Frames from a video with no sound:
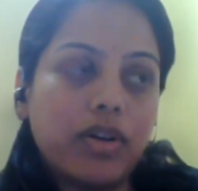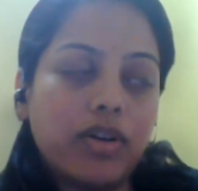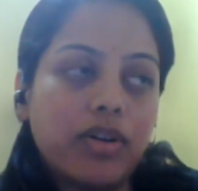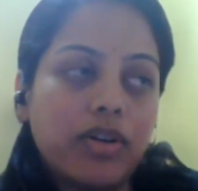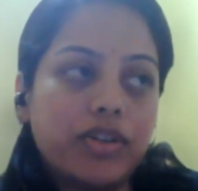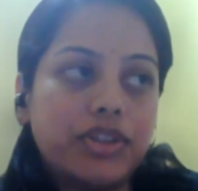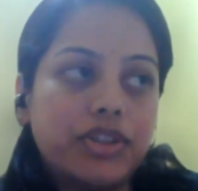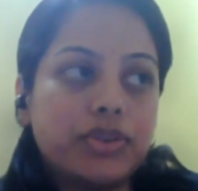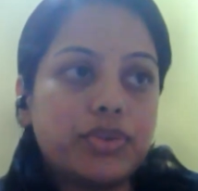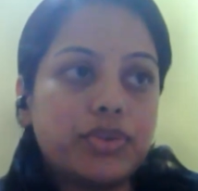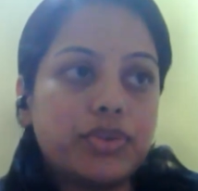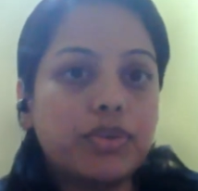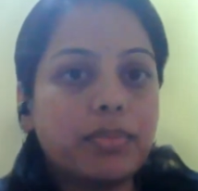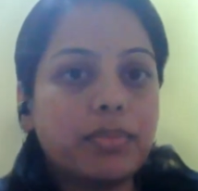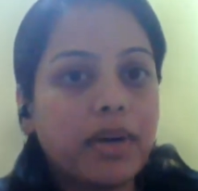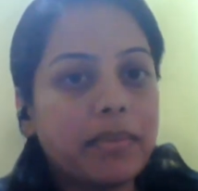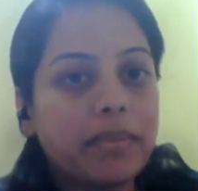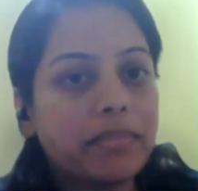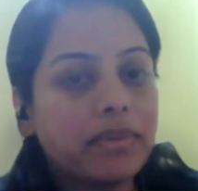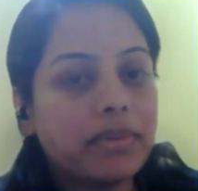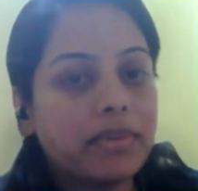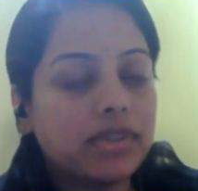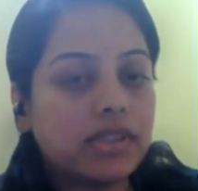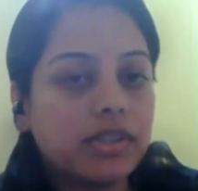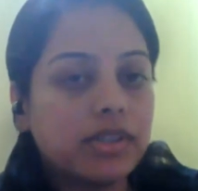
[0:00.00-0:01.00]
due to my
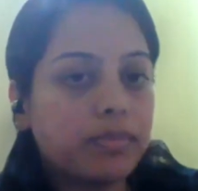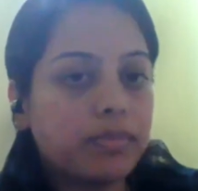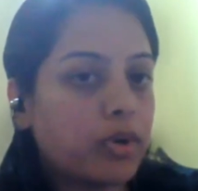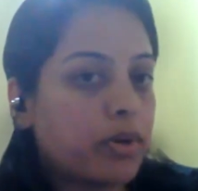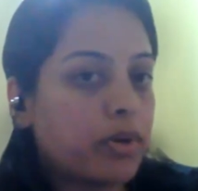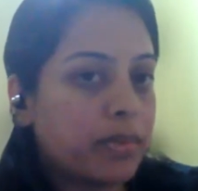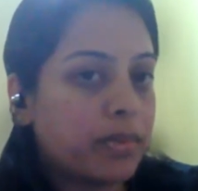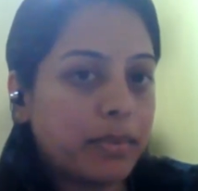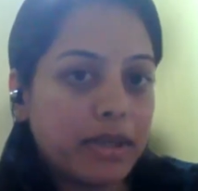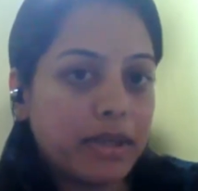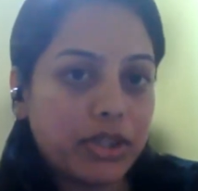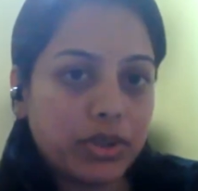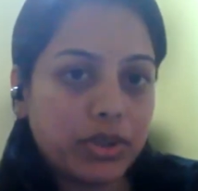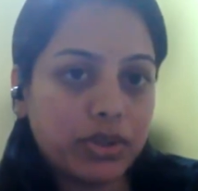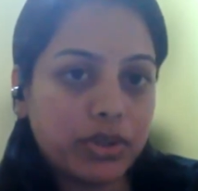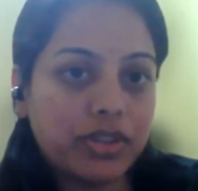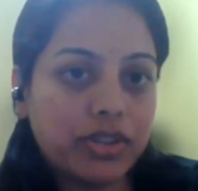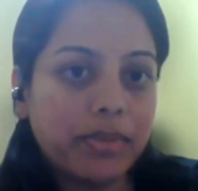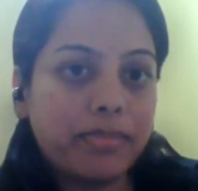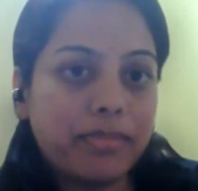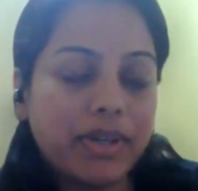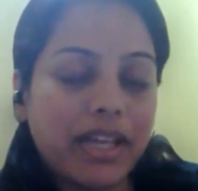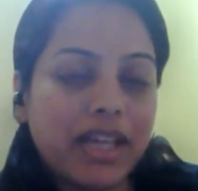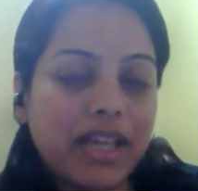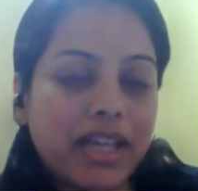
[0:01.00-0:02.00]
personal problem, I took the
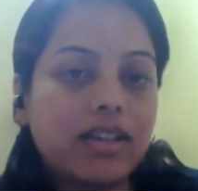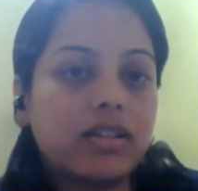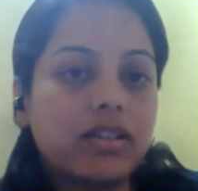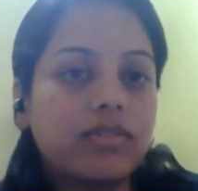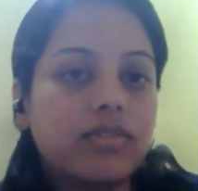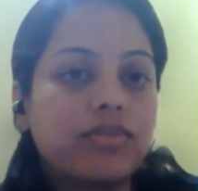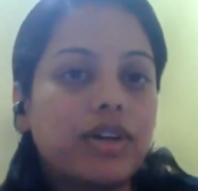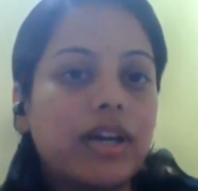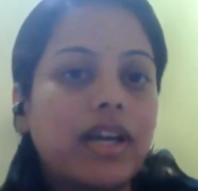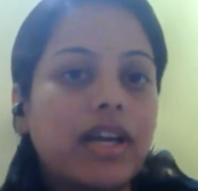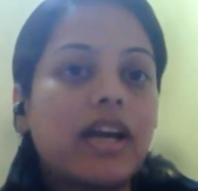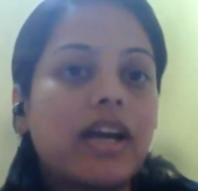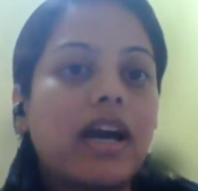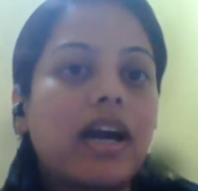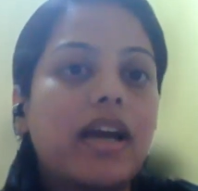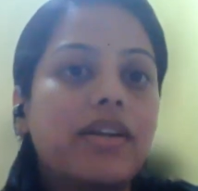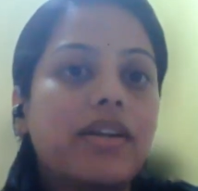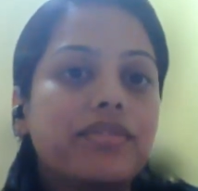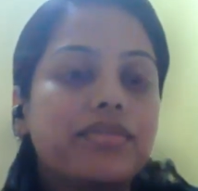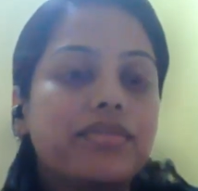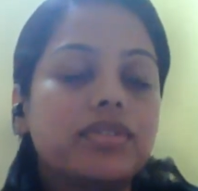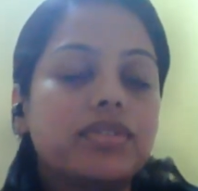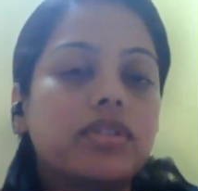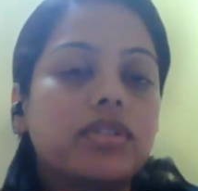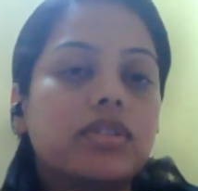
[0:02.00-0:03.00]
break where
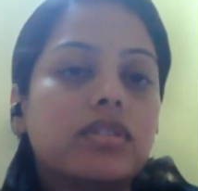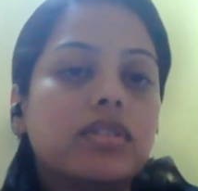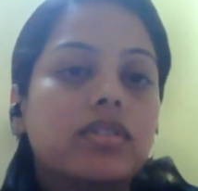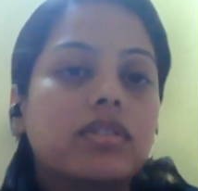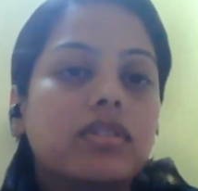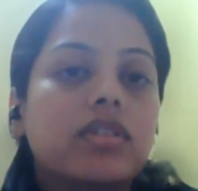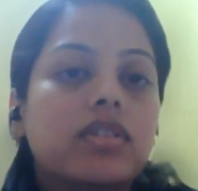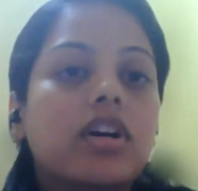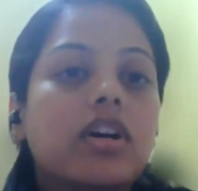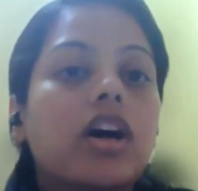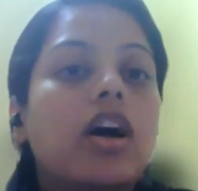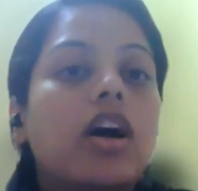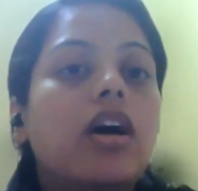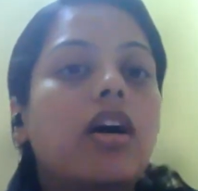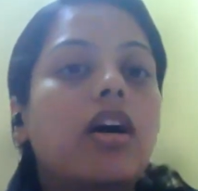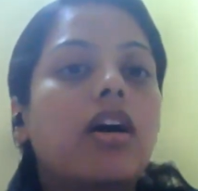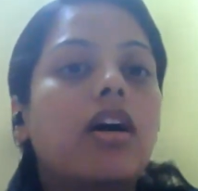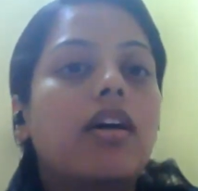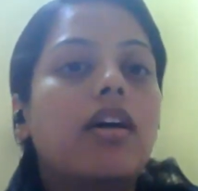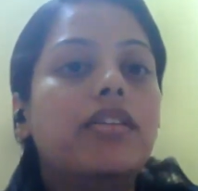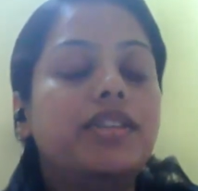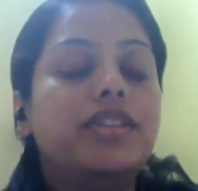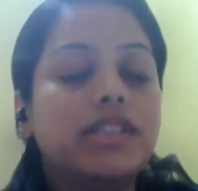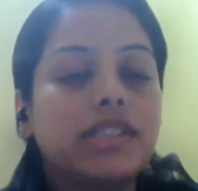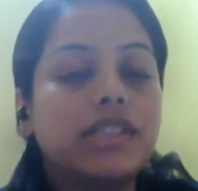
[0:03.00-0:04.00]
I've
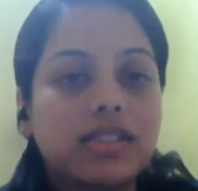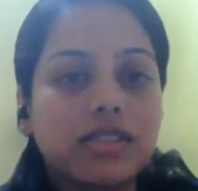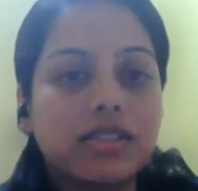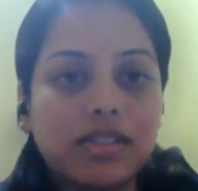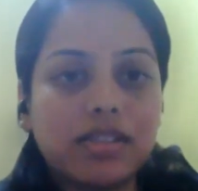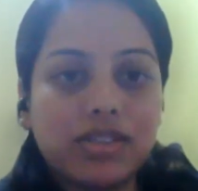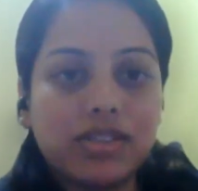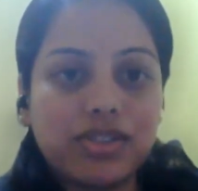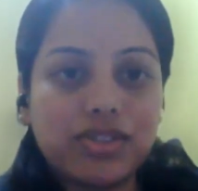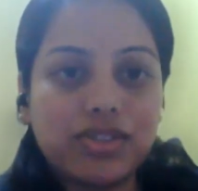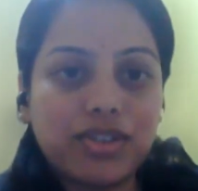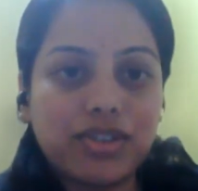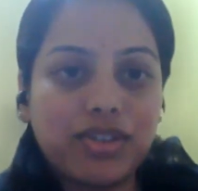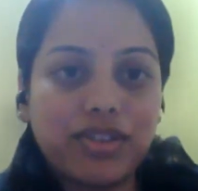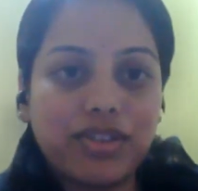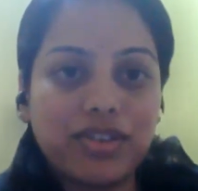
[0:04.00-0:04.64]
researched.